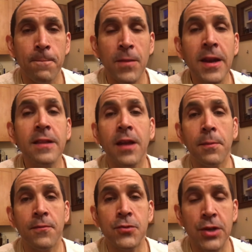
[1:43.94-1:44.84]
any
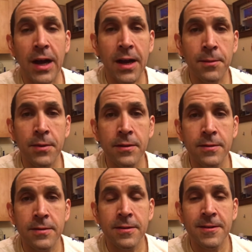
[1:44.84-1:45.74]
type of job,
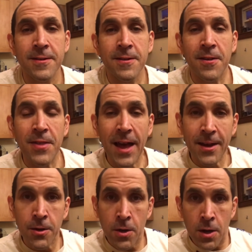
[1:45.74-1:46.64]
that